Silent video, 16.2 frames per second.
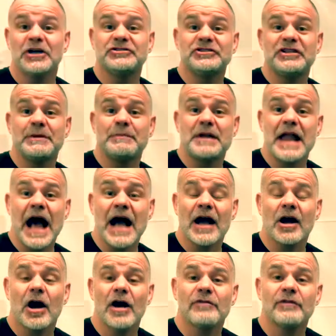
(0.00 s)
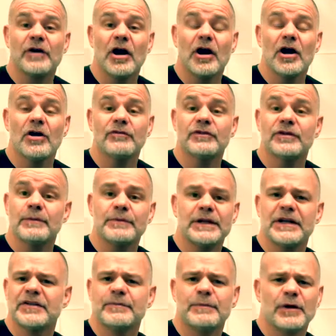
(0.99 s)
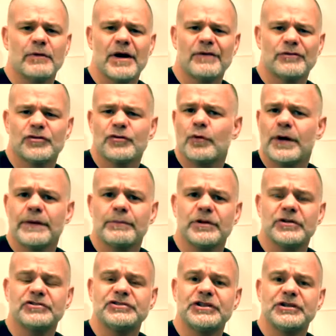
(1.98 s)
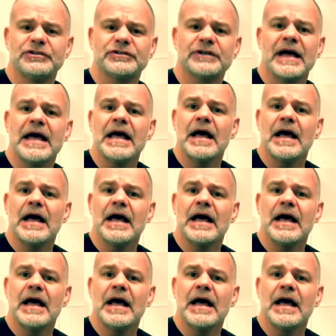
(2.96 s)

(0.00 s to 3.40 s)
cheap knockoff of something that's been around for 20 plus years,